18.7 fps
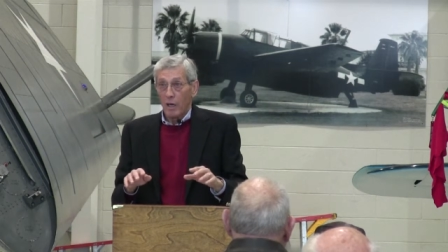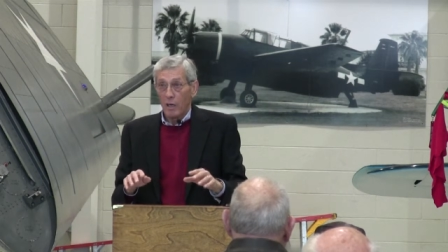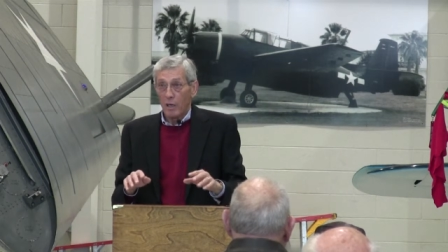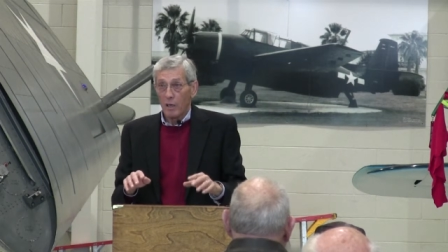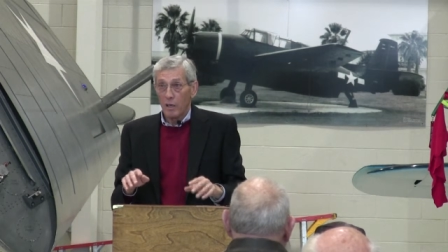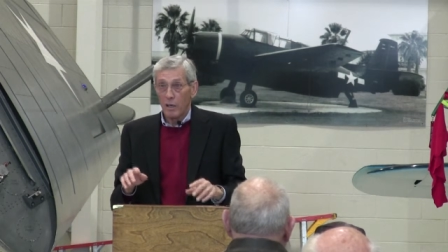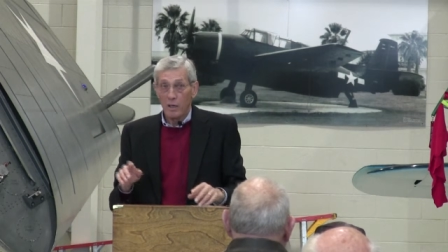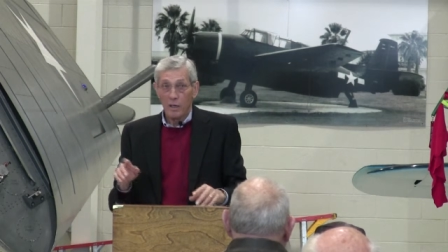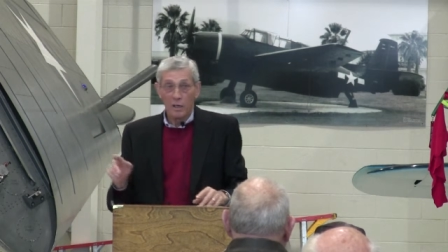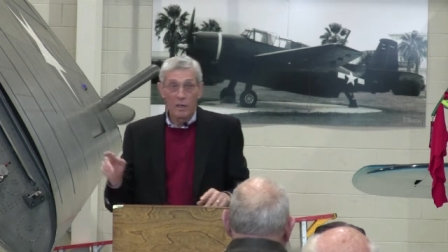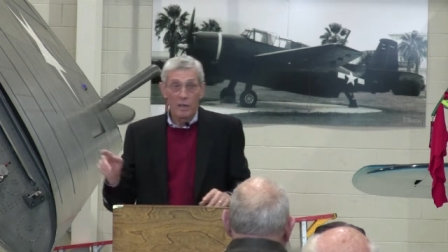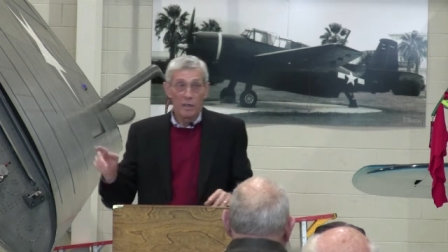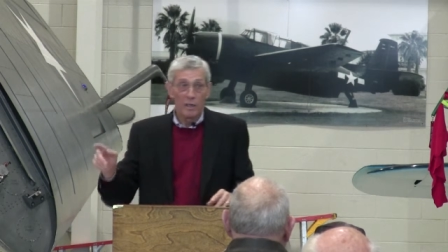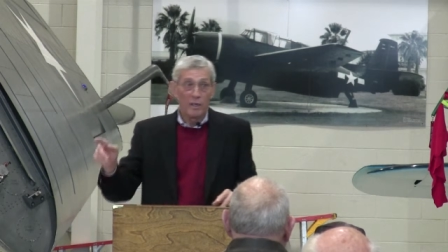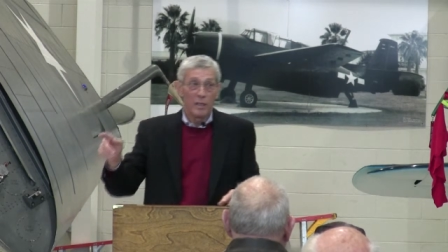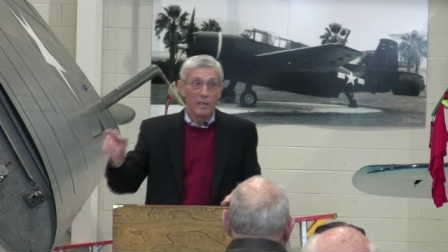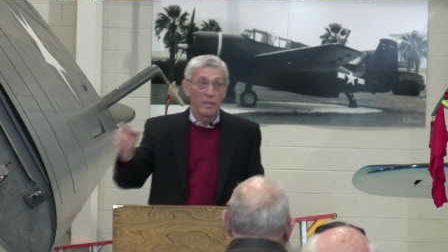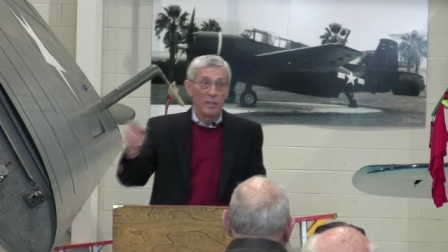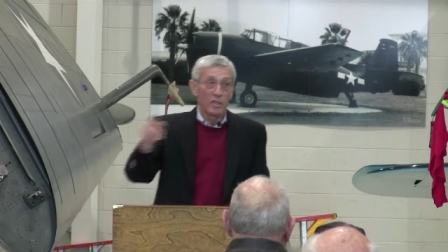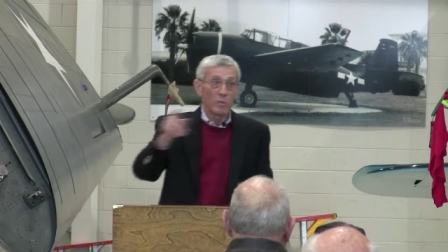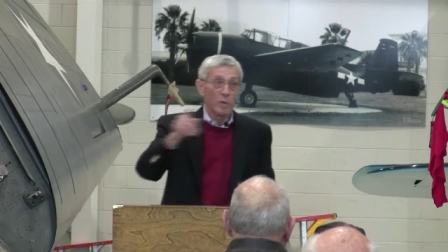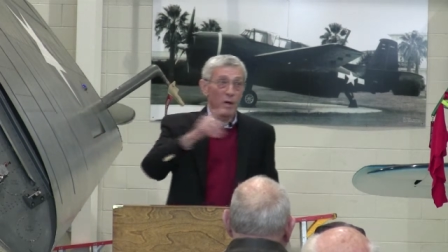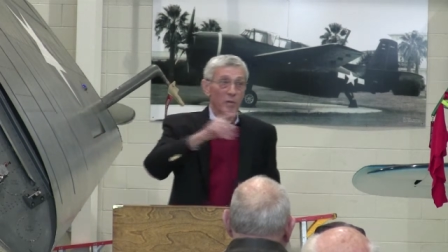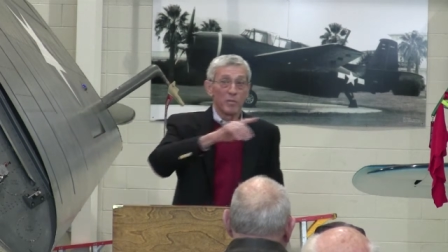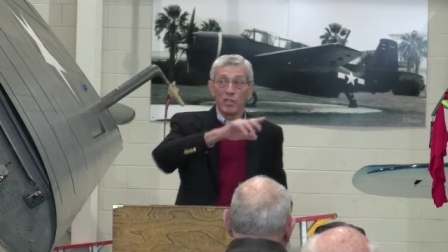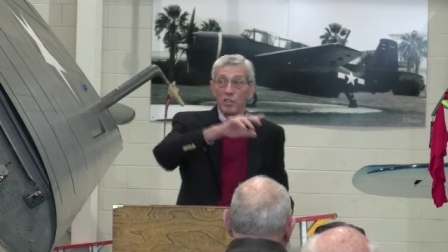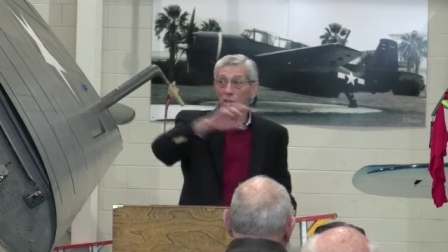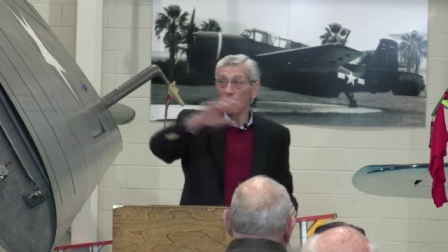Uh, it, it, there's
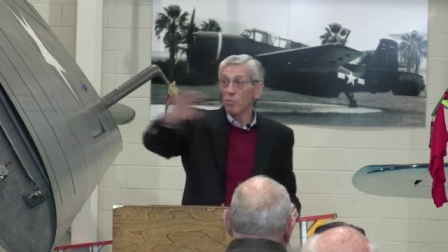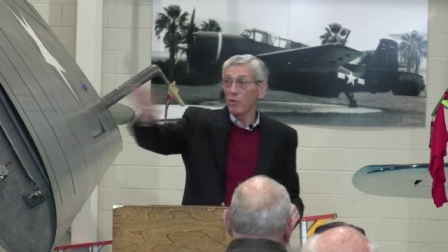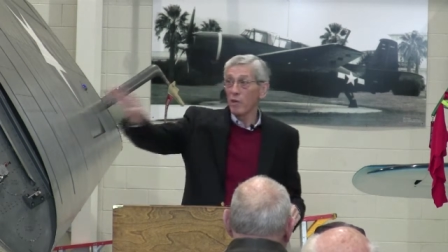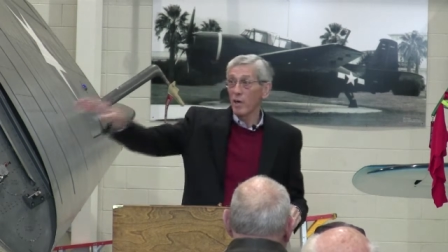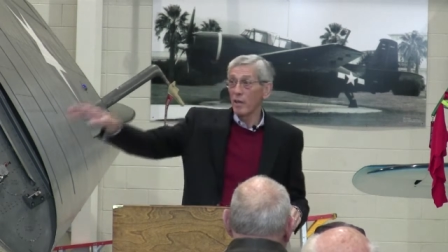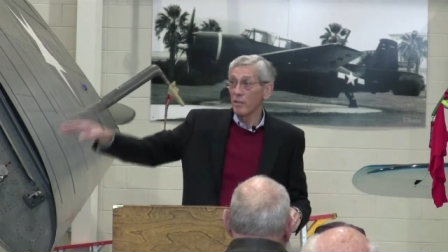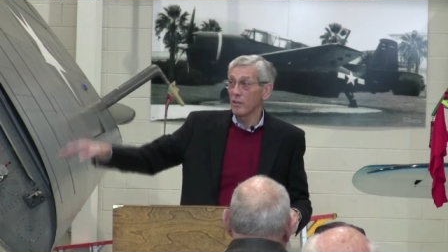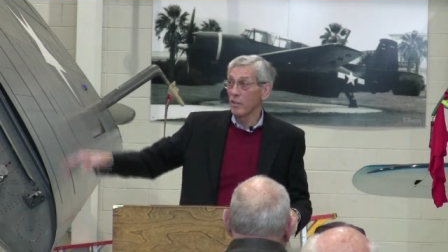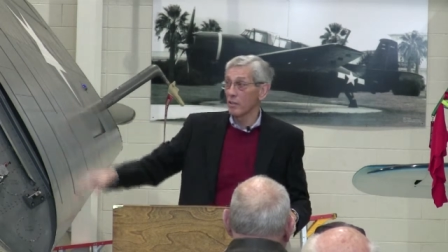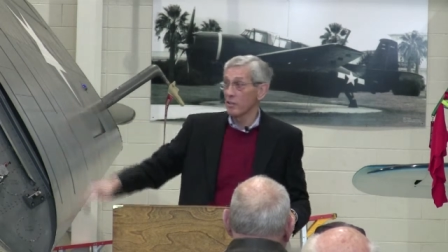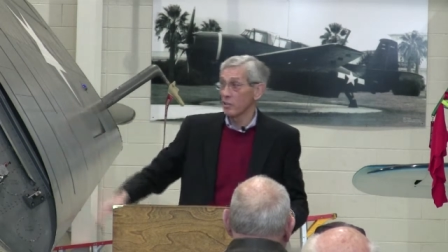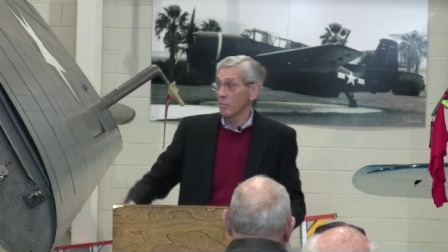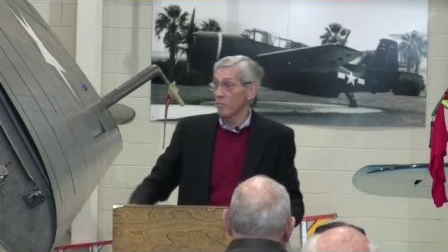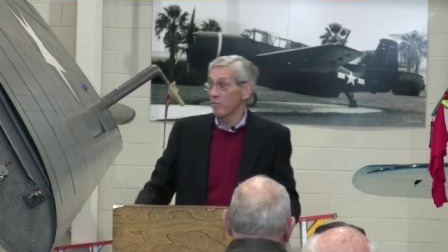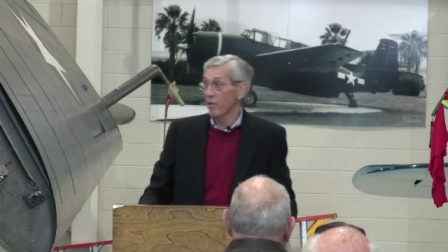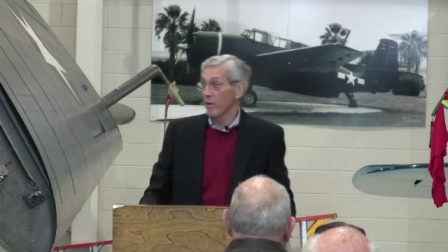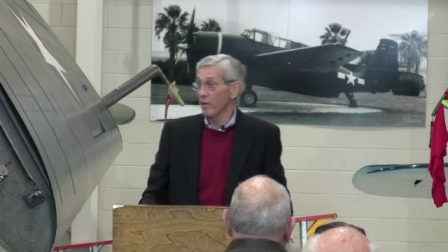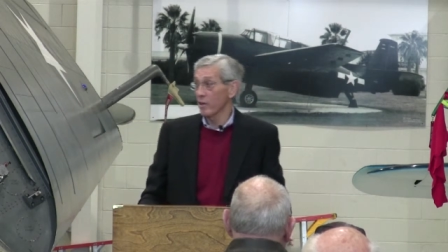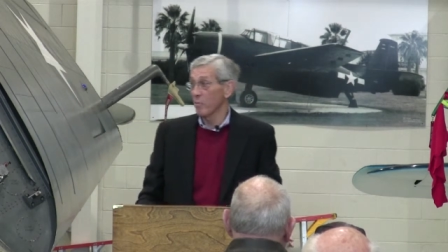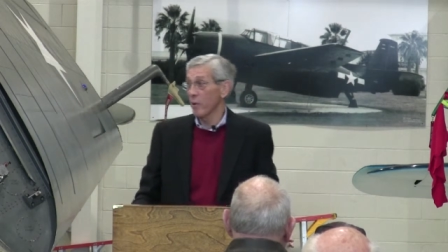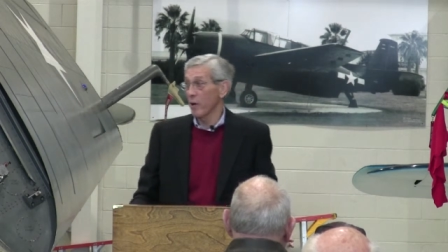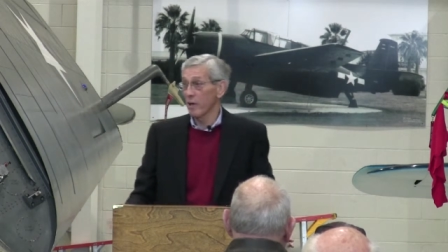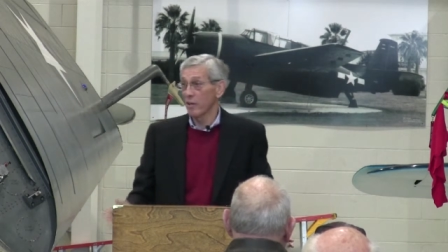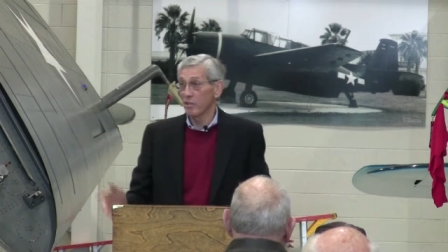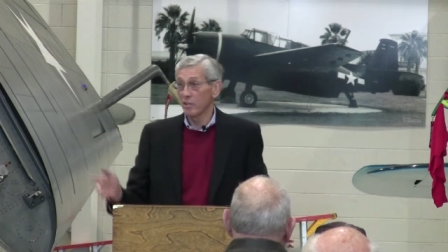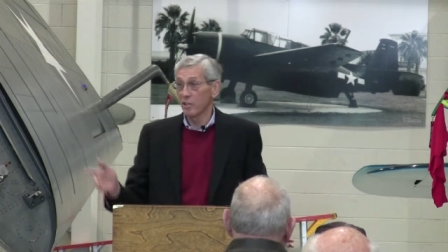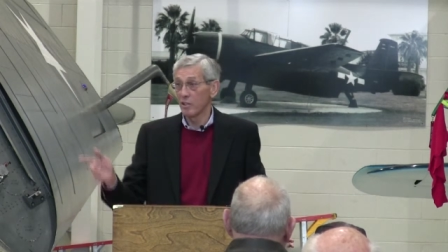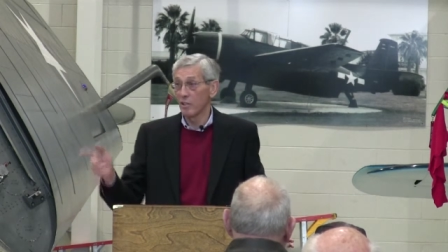probably somewhere out there some fighter
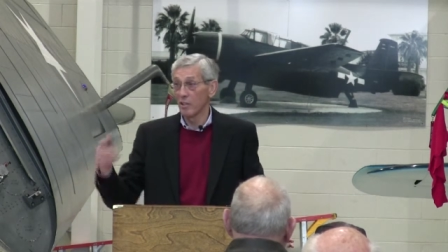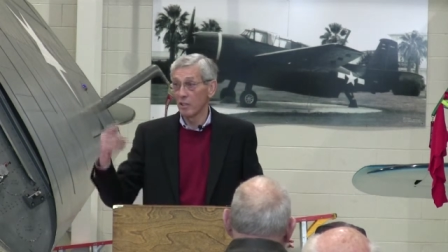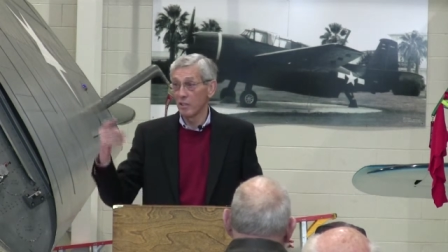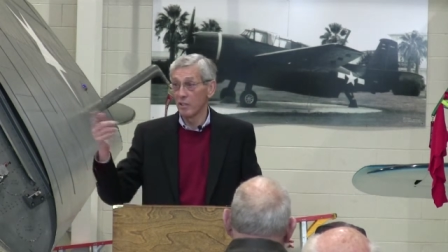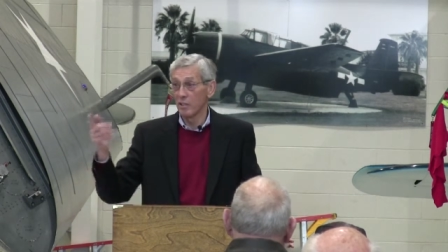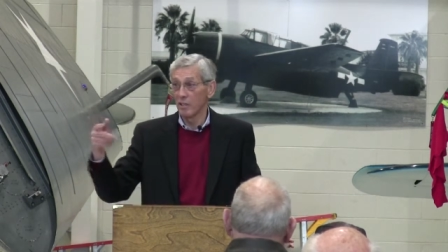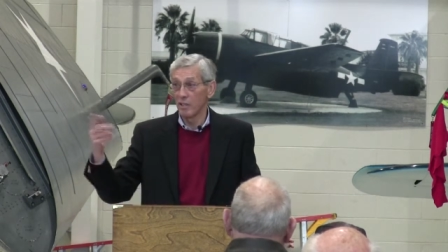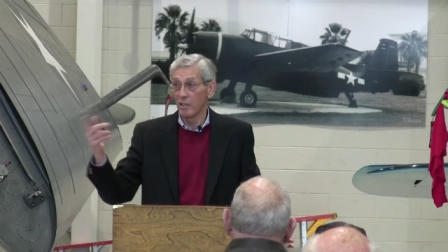pilots in the,